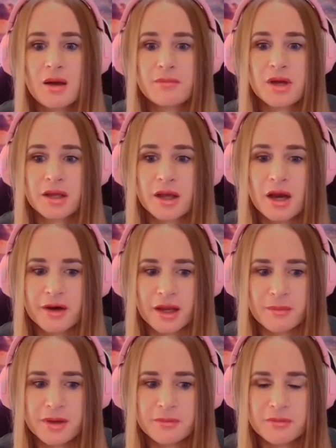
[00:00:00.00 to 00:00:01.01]
occurring? I
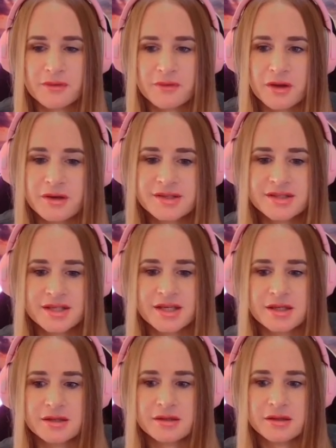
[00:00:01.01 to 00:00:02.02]
mean, we've only seen